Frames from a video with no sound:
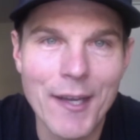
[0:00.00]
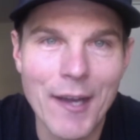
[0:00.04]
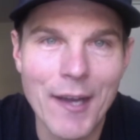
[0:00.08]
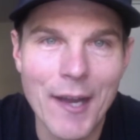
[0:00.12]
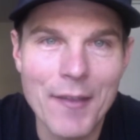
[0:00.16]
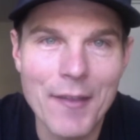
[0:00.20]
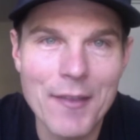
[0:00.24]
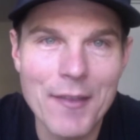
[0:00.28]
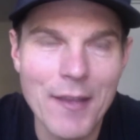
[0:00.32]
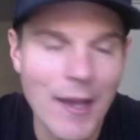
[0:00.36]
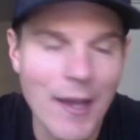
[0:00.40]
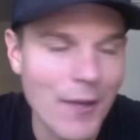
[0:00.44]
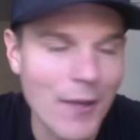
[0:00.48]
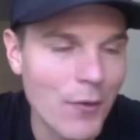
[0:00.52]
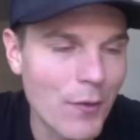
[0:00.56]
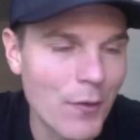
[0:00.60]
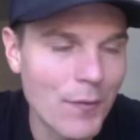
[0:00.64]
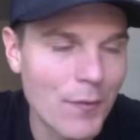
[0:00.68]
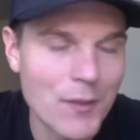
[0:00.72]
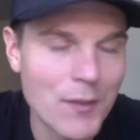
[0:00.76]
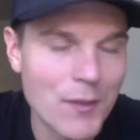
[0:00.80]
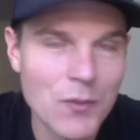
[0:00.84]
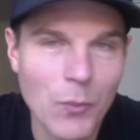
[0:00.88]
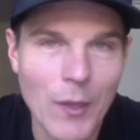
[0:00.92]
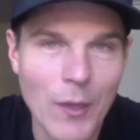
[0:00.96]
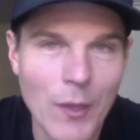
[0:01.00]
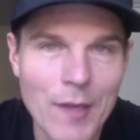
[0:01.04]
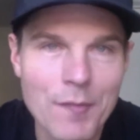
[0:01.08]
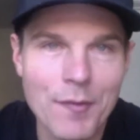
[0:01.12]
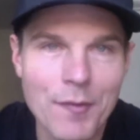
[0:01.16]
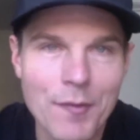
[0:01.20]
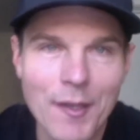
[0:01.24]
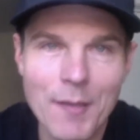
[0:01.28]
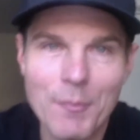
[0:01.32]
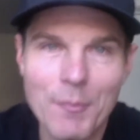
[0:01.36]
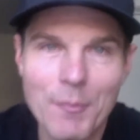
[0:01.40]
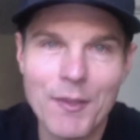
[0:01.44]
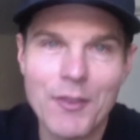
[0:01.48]
I don't know if it's
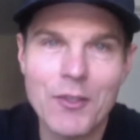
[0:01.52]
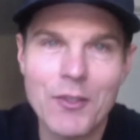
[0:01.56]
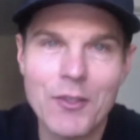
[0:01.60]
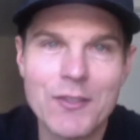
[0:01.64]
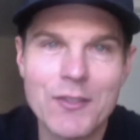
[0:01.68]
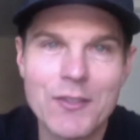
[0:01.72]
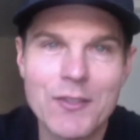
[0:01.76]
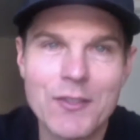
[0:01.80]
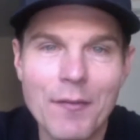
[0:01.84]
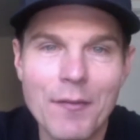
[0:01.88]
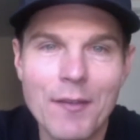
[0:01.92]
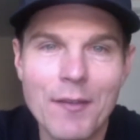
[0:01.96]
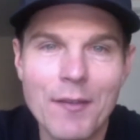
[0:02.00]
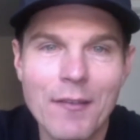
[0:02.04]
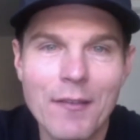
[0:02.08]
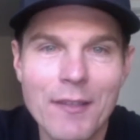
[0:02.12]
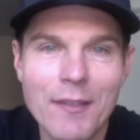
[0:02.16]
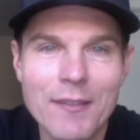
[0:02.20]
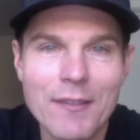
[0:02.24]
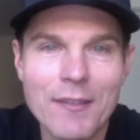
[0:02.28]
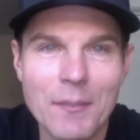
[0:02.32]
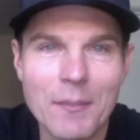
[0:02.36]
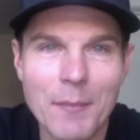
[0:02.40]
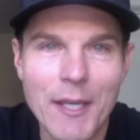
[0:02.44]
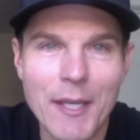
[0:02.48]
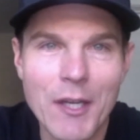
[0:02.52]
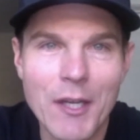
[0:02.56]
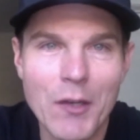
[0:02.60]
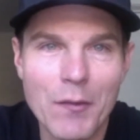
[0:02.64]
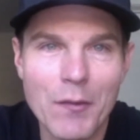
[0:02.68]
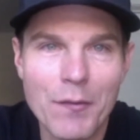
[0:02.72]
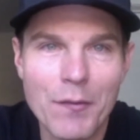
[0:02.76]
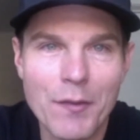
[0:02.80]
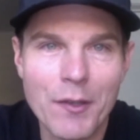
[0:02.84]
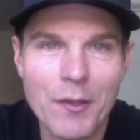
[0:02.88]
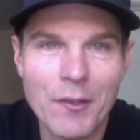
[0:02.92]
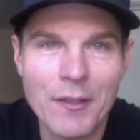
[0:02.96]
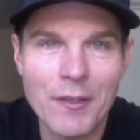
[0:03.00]
Wi-Fi, but there's definitely some
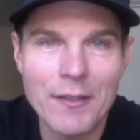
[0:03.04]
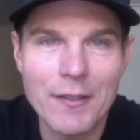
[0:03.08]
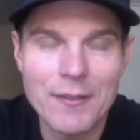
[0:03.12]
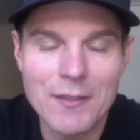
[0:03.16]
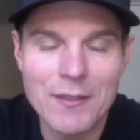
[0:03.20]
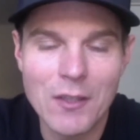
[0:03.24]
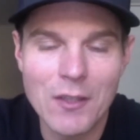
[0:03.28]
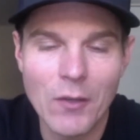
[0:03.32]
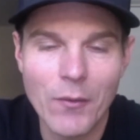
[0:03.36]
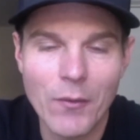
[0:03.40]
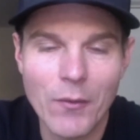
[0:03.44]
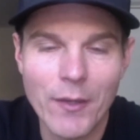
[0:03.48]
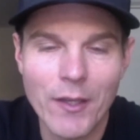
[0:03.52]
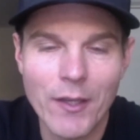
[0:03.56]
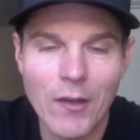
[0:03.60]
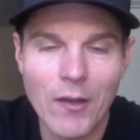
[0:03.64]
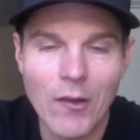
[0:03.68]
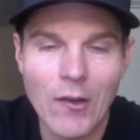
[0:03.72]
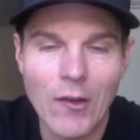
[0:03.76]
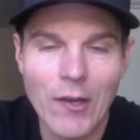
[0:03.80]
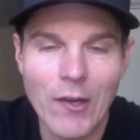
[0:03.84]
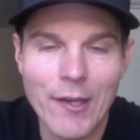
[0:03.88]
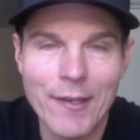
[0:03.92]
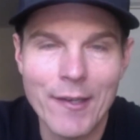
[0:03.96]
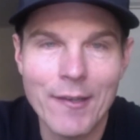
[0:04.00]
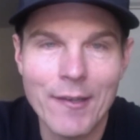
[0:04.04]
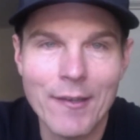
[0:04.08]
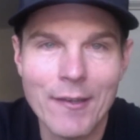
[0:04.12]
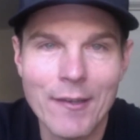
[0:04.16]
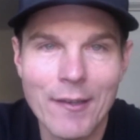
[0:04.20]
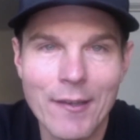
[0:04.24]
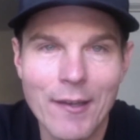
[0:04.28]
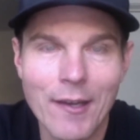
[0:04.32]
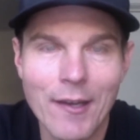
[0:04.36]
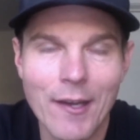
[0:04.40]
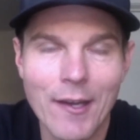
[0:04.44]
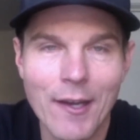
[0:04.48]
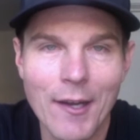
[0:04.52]
interference going on
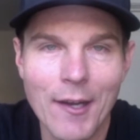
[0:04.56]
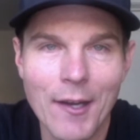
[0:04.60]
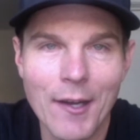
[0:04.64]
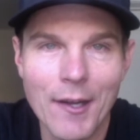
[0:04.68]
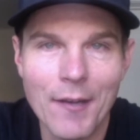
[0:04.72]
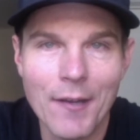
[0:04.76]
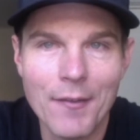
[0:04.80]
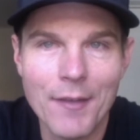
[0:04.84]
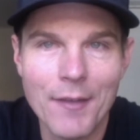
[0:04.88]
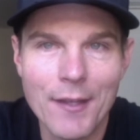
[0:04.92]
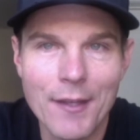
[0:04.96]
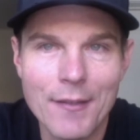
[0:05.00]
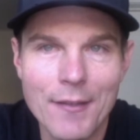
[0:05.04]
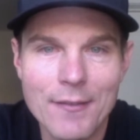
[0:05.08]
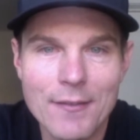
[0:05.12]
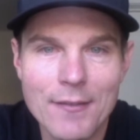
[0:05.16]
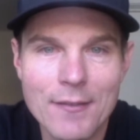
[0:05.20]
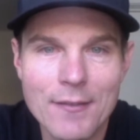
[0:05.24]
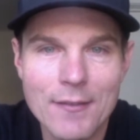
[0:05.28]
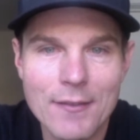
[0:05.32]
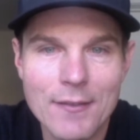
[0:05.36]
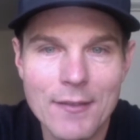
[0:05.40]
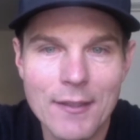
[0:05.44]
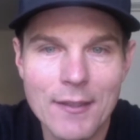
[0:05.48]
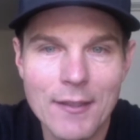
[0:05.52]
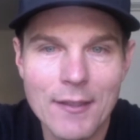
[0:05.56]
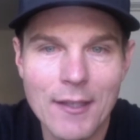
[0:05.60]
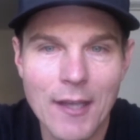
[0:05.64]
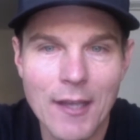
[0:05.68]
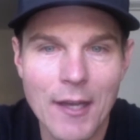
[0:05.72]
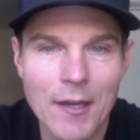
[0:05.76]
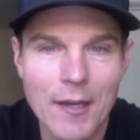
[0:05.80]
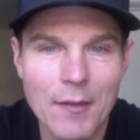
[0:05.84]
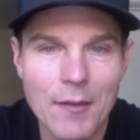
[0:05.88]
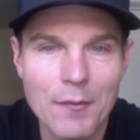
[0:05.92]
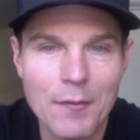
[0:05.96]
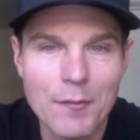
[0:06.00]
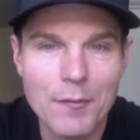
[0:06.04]
that's kind
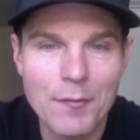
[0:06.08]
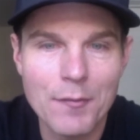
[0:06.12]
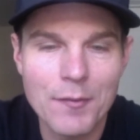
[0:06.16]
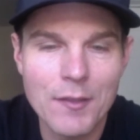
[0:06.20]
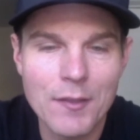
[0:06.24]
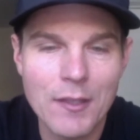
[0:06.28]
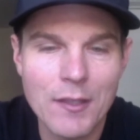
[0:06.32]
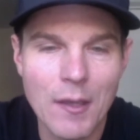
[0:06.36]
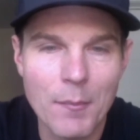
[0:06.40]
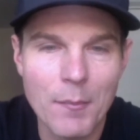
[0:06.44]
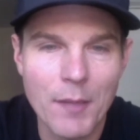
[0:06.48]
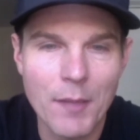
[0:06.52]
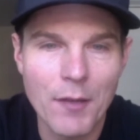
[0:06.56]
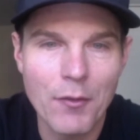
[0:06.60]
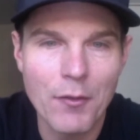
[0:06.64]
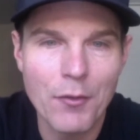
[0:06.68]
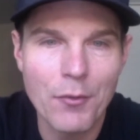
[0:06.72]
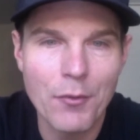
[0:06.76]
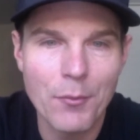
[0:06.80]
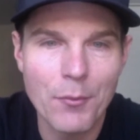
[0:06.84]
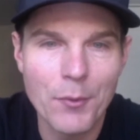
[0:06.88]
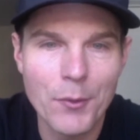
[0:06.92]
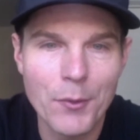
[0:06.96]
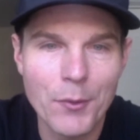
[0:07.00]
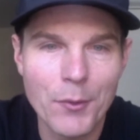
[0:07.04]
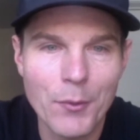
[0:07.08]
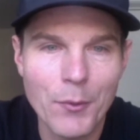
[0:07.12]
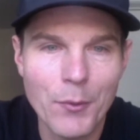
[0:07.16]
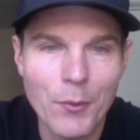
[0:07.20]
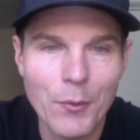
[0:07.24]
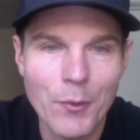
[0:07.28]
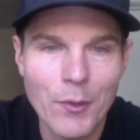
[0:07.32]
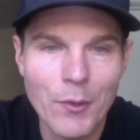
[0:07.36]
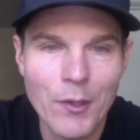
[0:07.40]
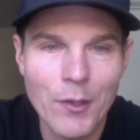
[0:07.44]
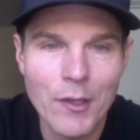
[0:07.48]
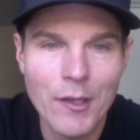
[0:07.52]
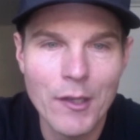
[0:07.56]
of coming through
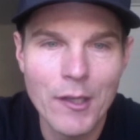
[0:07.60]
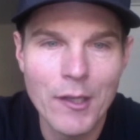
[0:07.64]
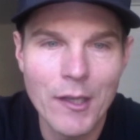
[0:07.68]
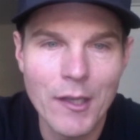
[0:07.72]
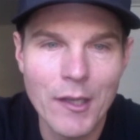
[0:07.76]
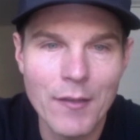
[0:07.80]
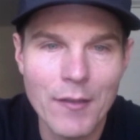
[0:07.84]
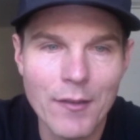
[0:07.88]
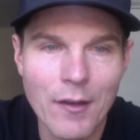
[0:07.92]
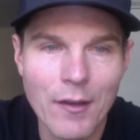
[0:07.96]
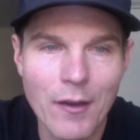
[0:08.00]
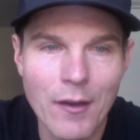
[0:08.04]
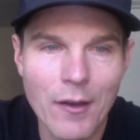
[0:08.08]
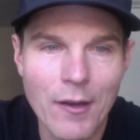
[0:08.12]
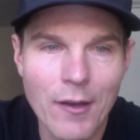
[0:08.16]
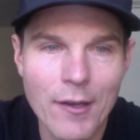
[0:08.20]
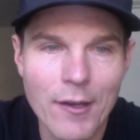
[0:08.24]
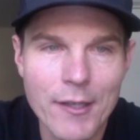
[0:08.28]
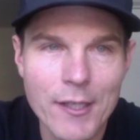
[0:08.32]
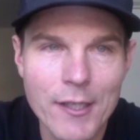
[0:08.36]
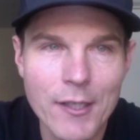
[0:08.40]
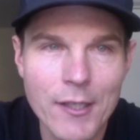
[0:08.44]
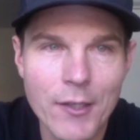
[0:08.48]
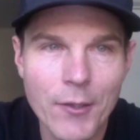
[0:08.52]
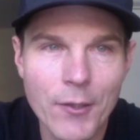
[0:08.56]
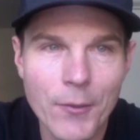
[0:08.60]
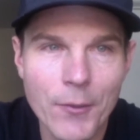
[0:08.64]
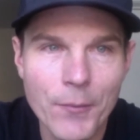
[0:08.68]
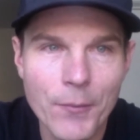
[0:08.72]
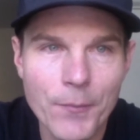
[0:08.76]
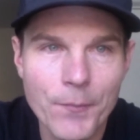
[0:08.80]
in the audio.